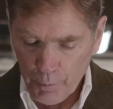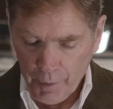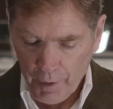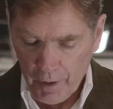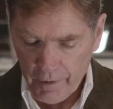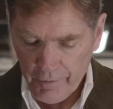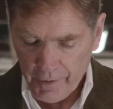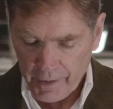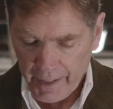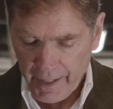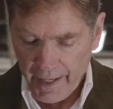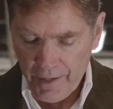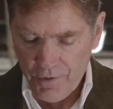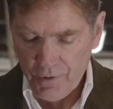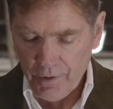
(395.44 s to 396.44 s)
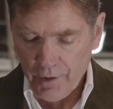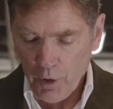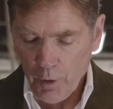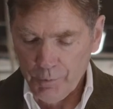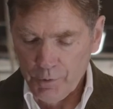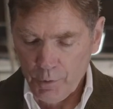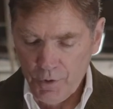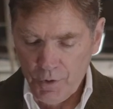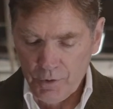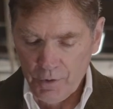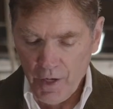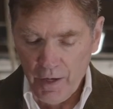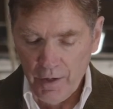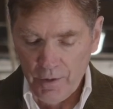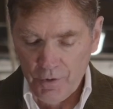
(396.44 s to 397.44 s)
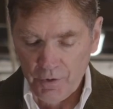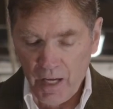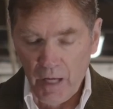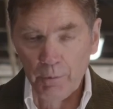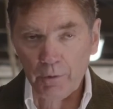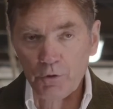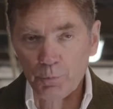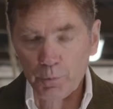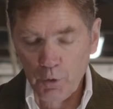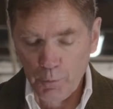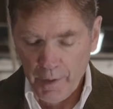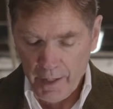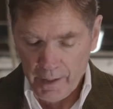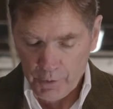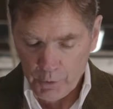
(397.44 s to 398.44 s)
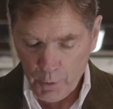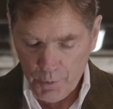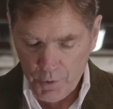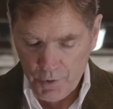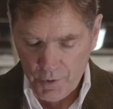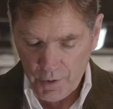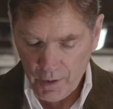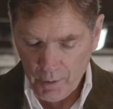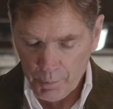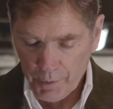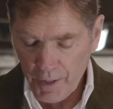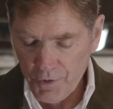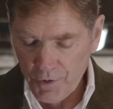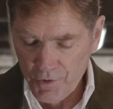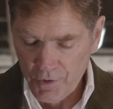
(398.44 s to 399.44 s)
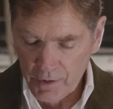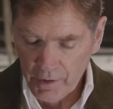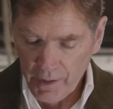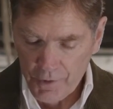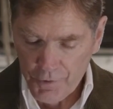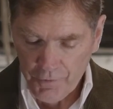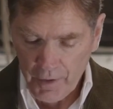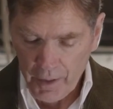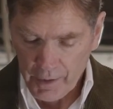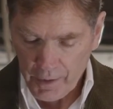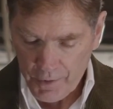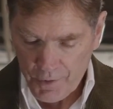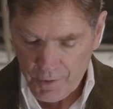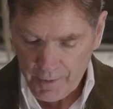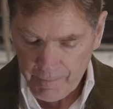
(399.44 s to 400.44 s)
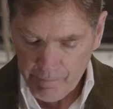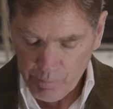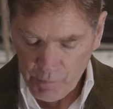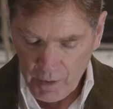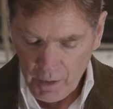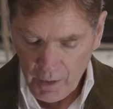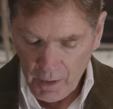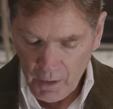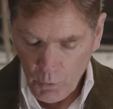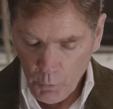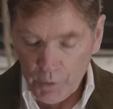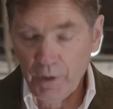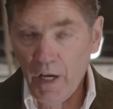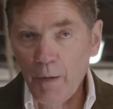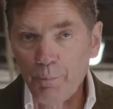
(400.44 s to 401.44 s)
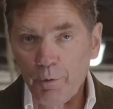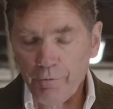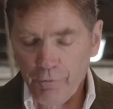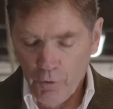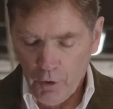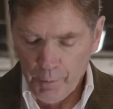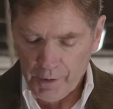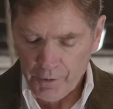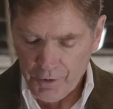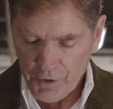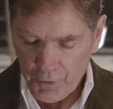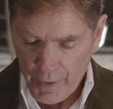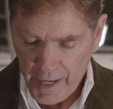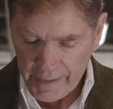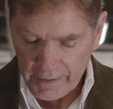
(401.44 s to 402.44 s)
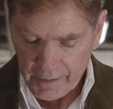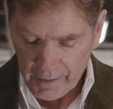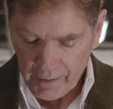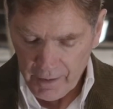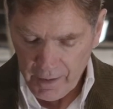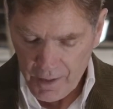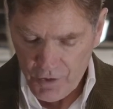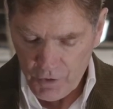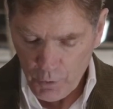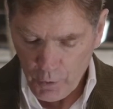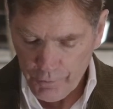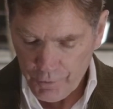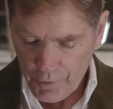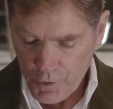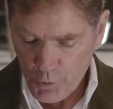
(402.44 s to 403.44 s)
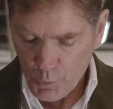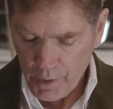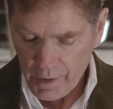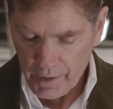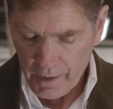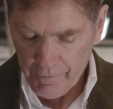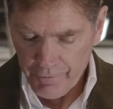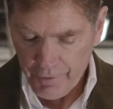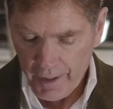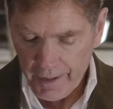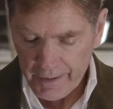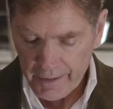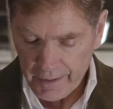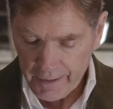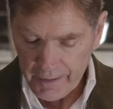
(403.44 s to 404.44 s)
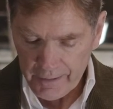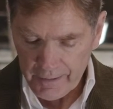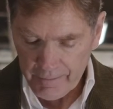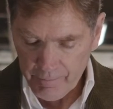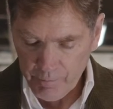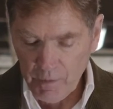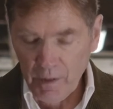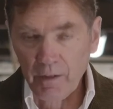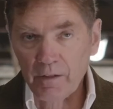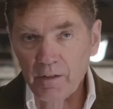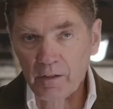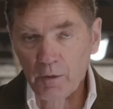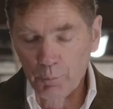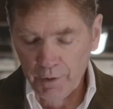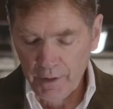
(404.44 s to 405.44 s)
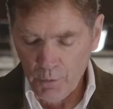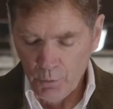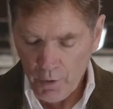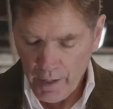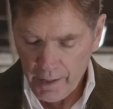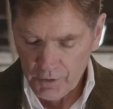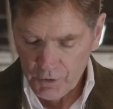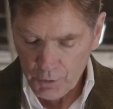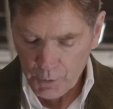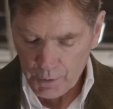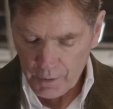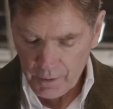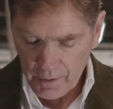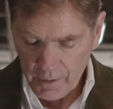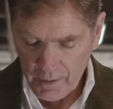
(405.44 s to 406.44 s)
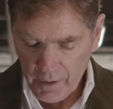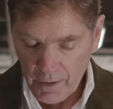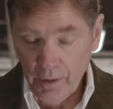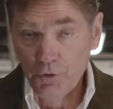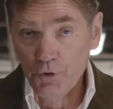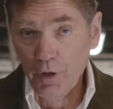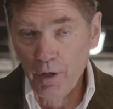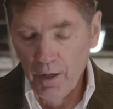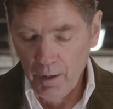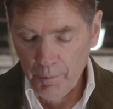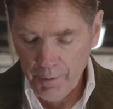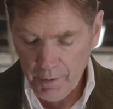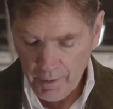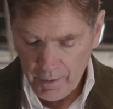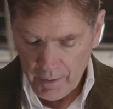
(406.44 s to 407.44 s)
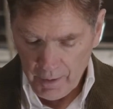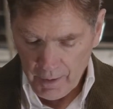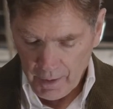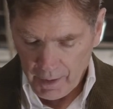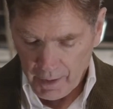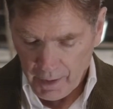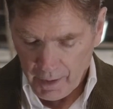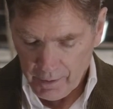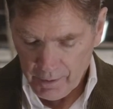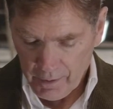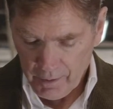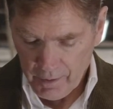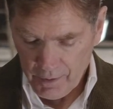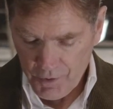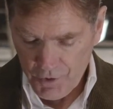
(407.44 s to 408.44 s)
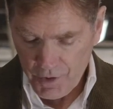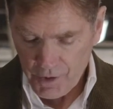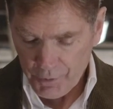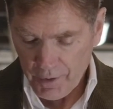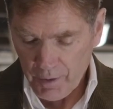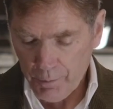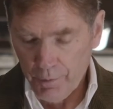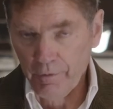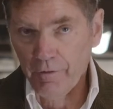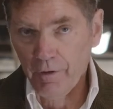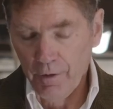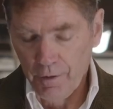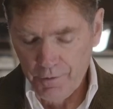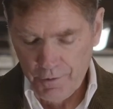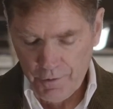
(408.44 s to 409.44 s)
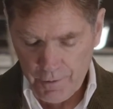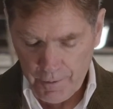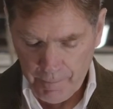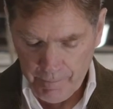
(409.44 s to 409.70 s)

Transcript: part of the cast that helped to establish Blue Man Group's presence in Las Vegas. When not performing or directing, he is known for his work on Friday Night, The Complete Rock Tour, The Job, and Secret in Provence.